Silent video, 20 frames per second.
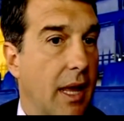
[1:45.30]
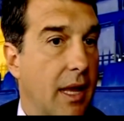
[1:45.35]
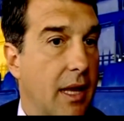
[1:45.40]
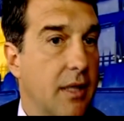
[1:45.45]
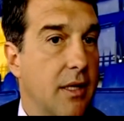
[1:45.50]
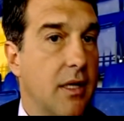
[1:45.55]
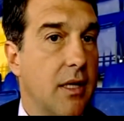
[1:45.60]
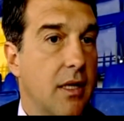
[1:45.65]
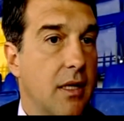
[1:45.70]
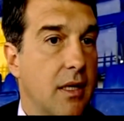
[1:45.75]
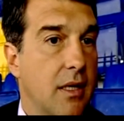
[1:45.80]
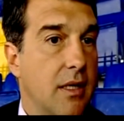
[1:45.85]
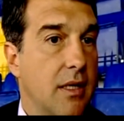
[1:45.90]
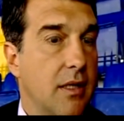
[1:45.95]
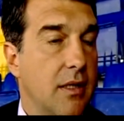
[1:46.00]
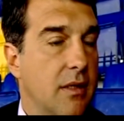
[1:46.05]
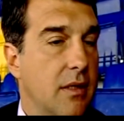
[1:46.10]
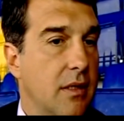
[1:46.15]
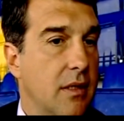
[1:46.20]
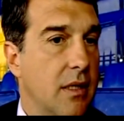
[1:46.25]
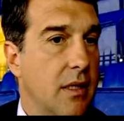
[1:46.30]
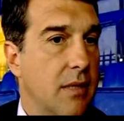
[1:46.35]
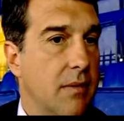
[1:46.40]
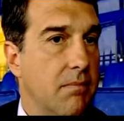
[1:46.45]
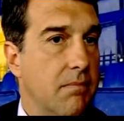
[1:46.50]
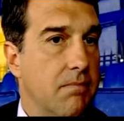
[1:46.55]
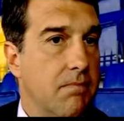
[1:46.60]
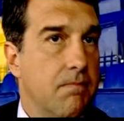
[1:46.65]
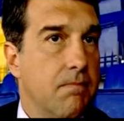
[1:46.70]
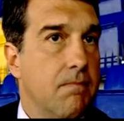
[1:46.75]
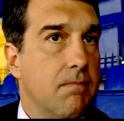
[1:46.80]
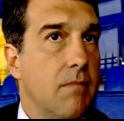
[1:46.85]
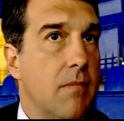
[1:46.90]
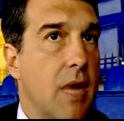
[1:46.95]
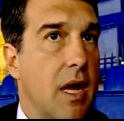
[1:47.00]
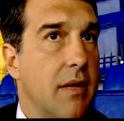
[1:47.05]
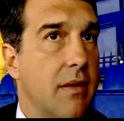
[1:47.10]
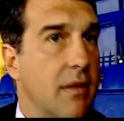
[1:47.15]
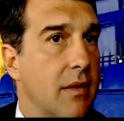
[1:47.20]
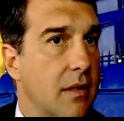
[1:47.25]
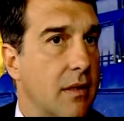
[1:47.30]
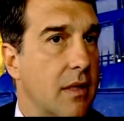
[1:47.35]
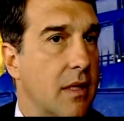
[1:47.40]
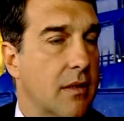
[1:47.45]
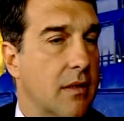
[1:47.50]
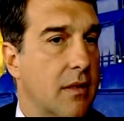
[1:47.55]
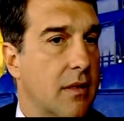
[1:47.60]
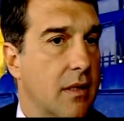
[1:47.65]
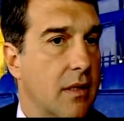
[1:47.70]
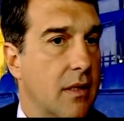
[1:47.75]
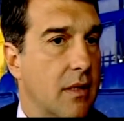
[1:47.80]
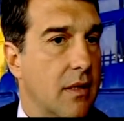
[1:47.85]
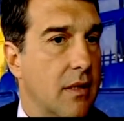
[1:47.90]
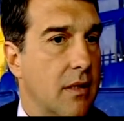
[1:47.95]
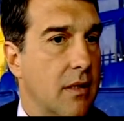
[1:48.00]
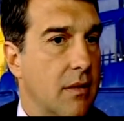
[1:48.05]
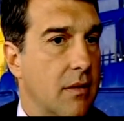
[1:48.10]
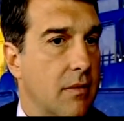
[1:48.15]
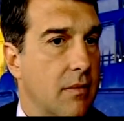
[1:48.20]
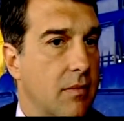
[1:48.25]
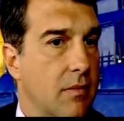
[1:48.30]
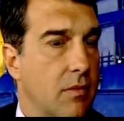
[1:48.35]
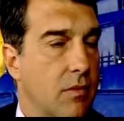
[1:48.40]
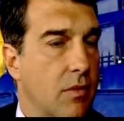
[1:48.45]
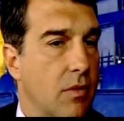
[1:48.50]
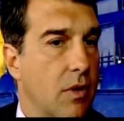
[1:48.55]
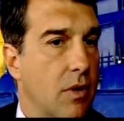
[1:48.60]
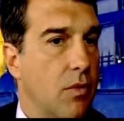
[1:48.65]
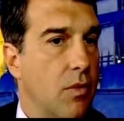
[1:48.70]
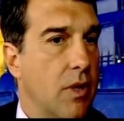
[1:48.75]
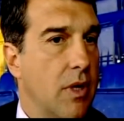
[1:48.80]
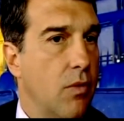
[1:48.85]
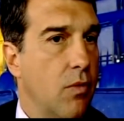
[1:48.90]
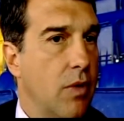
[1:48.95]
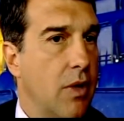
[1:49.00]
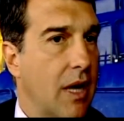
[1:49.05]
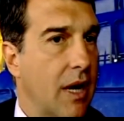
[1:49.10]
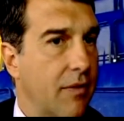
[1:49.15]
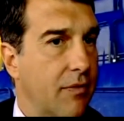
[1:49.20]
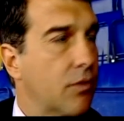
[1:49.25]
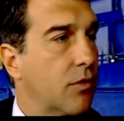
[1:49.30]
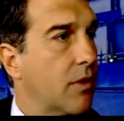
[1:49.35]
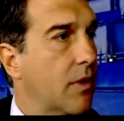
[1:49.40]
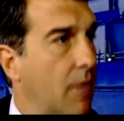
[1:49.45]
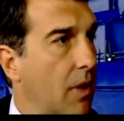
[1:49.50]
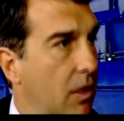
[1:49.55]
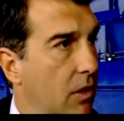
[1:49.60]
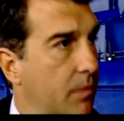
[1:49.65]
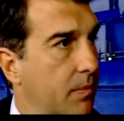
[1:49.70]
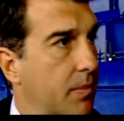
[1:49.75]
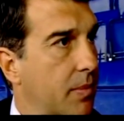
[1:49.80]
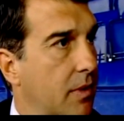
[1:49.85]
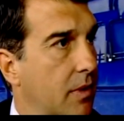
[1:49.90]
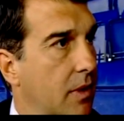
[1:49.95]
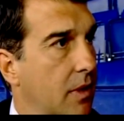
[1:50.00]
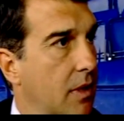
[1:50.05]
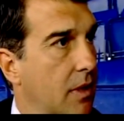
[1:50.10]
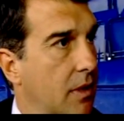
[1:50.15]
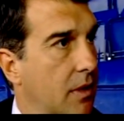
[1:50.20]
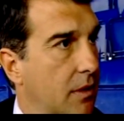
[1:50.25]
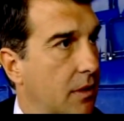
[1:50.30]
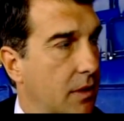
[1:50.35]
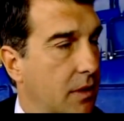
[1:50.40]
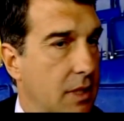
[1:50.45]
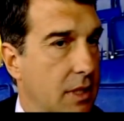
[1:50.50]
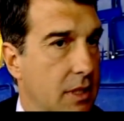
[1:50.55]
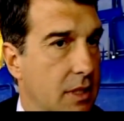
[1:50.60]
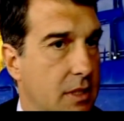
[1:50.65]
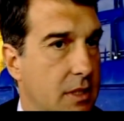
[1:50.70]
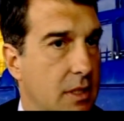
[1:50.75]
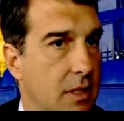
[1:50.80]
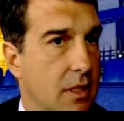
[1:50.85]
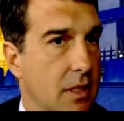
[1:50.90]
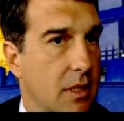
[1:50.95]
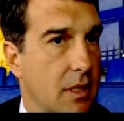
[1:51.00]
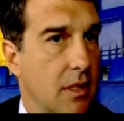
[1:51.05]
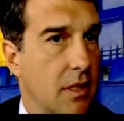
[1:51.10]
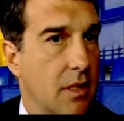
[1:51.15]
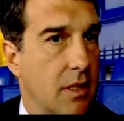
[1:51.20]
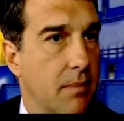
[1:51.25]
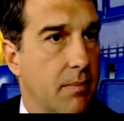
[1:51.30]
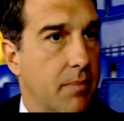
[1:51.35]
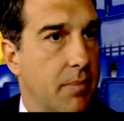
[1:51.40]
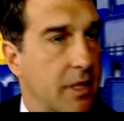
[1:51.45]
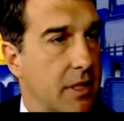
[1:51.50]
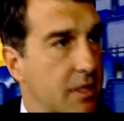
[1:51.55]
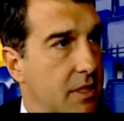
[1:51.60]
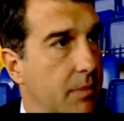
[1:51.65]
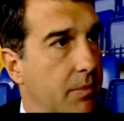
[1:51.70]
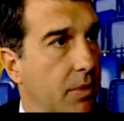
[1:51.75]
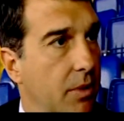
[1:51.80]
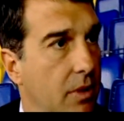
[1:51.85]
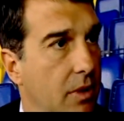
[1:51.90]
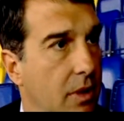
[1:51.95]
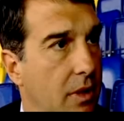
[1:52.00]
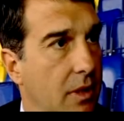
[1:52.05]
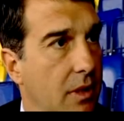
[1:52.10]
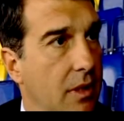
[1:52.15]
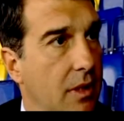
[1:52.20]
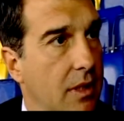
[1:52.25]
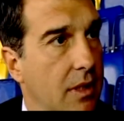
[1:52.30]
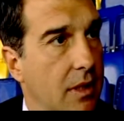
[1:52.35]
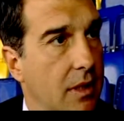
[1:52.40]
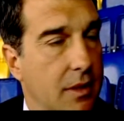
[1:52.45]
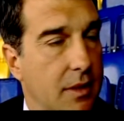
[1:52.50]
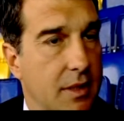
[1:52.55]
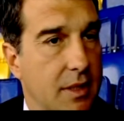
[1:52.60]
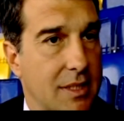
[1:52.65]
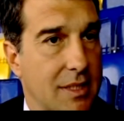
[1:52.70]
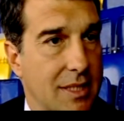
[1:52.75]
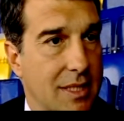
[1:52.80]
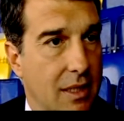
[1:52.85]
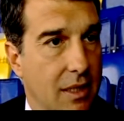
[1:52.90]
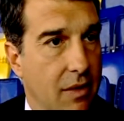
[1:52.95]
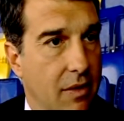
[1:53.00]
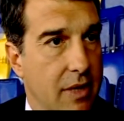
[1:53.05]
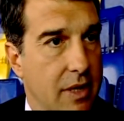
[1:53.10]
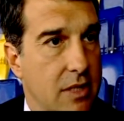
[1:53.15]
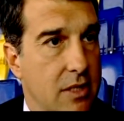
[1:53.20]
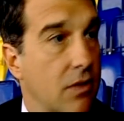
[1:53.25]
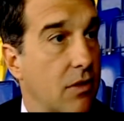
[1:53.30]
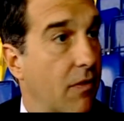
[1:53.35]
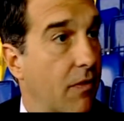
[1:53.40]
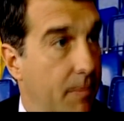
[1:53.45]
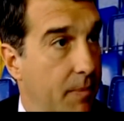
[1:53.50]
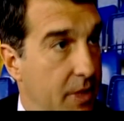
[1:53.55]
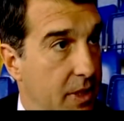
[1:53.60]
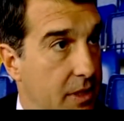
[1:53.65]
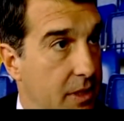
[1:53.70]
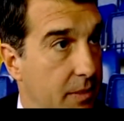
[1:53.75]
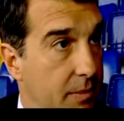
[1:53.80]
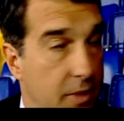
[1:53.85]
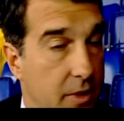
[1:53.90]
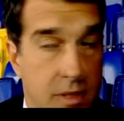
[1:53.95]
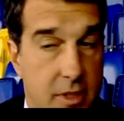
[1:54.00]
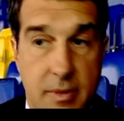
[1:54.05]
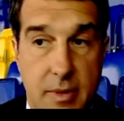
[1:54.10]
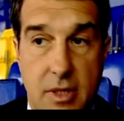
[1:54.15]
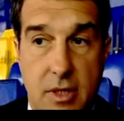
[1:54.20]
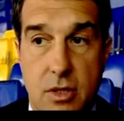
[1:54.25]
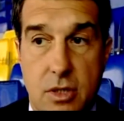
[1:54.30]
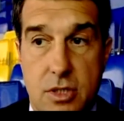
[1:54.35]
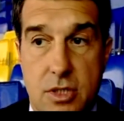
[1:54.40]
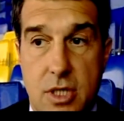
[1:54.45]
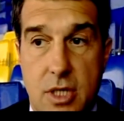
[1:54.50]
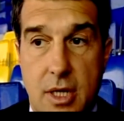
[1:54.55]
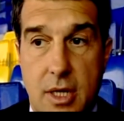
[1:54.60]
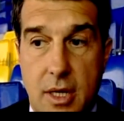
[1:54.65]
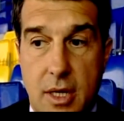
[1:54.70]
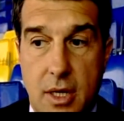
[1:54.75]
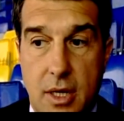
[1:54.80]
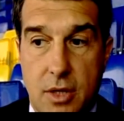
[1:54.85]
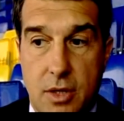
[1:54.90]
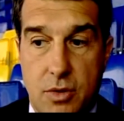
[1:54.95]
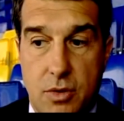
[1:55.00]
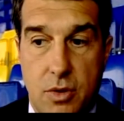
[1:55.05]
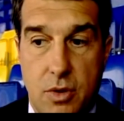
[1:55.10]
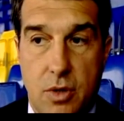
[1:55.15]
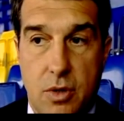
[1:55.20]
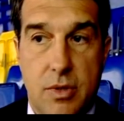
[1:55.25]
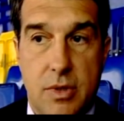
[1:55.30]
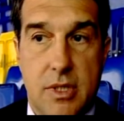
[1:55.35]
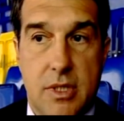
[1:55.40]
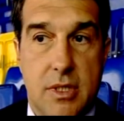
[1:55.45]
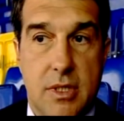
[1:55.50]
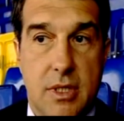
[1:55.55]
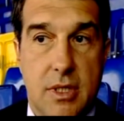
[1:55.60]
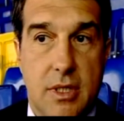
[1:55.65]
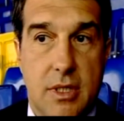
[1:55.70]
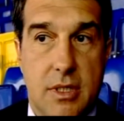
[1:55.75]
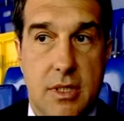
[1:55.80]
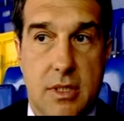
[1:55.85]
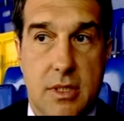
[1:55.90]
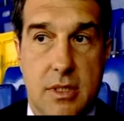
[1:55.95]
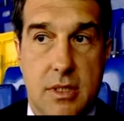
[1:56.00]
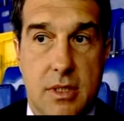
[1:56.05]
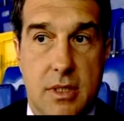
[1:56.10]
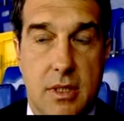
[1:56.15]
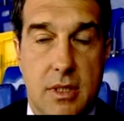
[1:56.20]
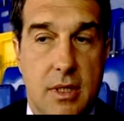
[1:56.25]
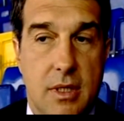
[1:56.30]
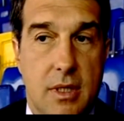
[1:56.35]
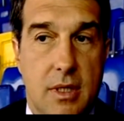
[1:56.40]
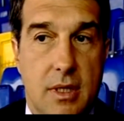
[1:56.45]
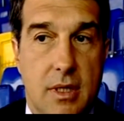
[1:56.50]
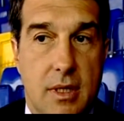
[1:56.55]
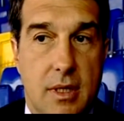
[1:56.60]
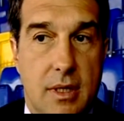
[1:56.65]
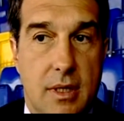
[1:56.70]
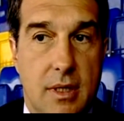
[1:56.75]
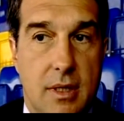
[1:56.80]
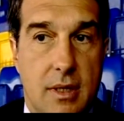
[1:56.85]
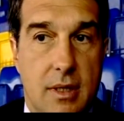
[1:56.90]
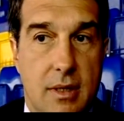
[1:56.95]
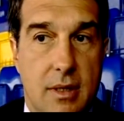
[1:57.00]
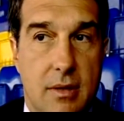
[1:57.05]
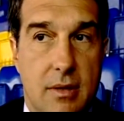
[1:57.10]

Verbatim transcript: and uh, in I think that uh, we we have to develop this uh, principle, this declaration of principles, because you know it's uh,